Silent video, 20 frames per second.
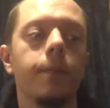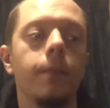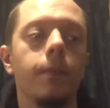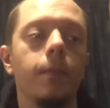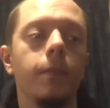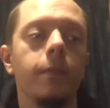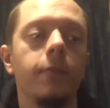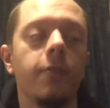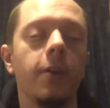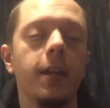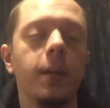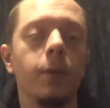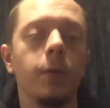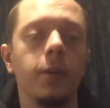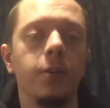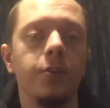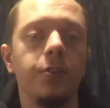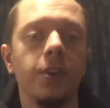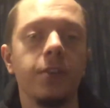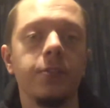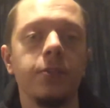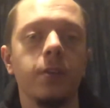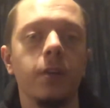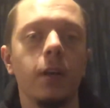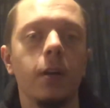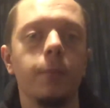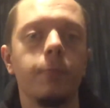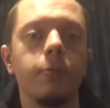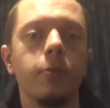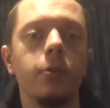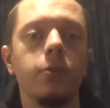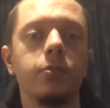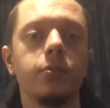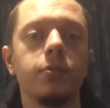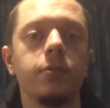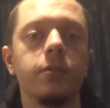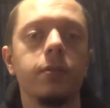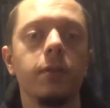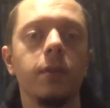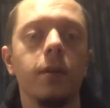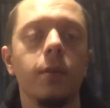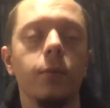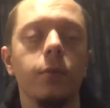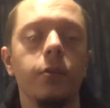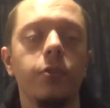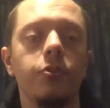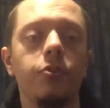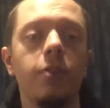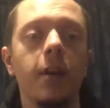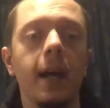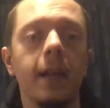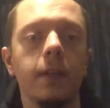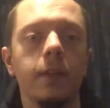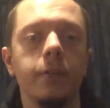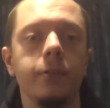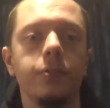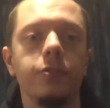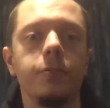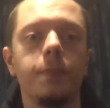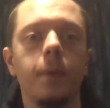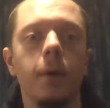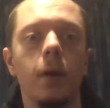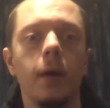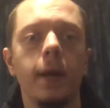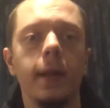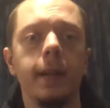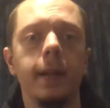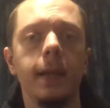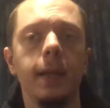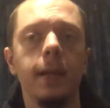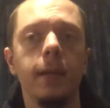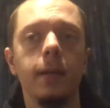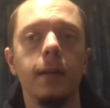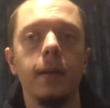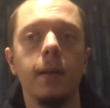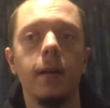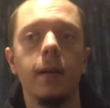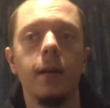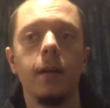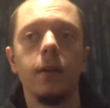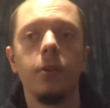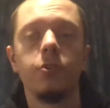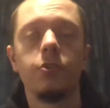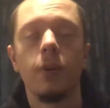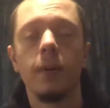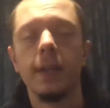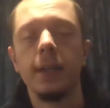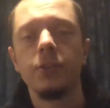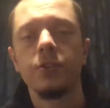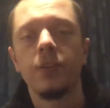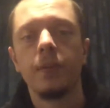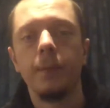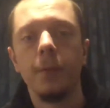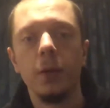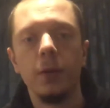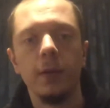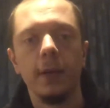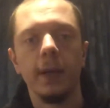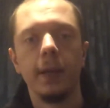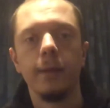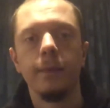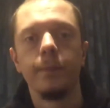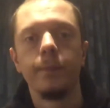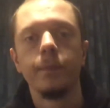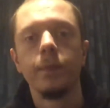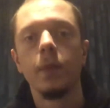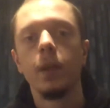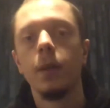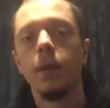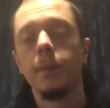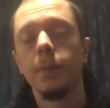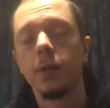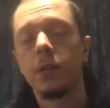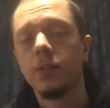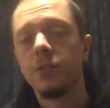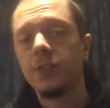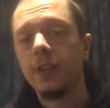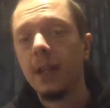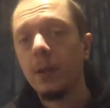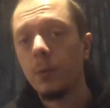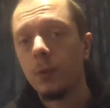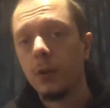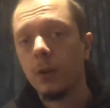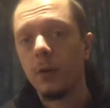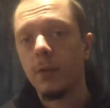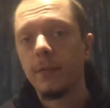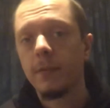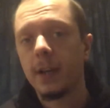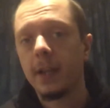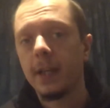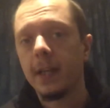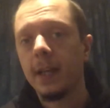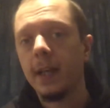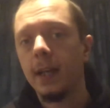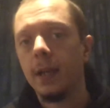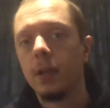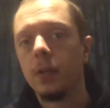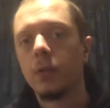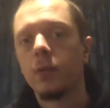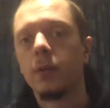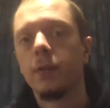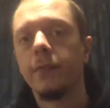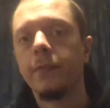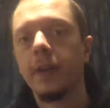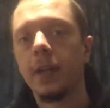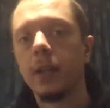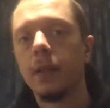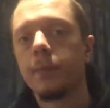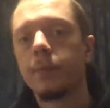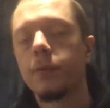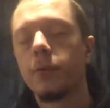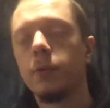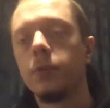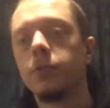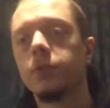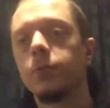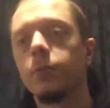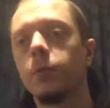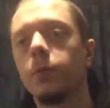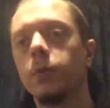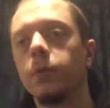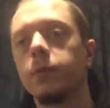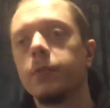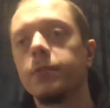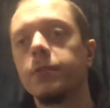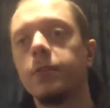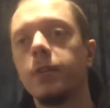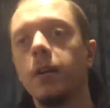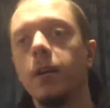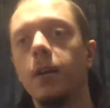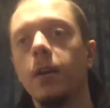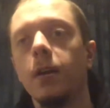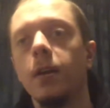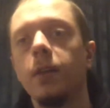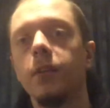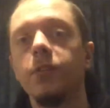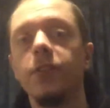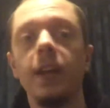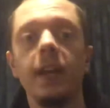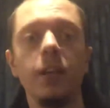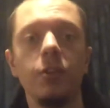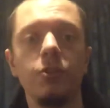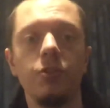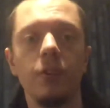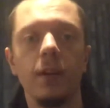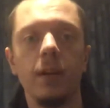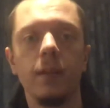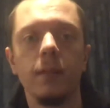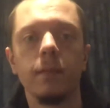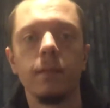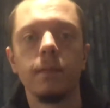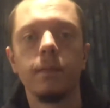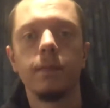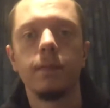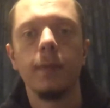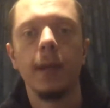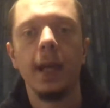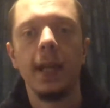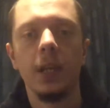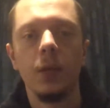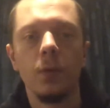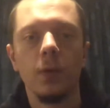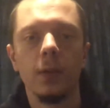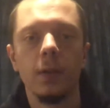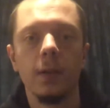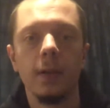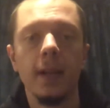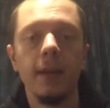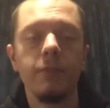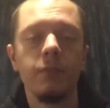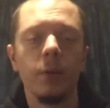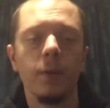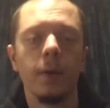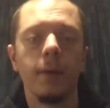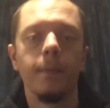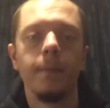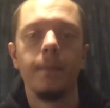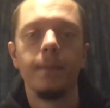for anyone who doesn't know, Bruce was challenged by the Chinese community because they were not very keen on the fact that Bruce was teaching anyone and everyone.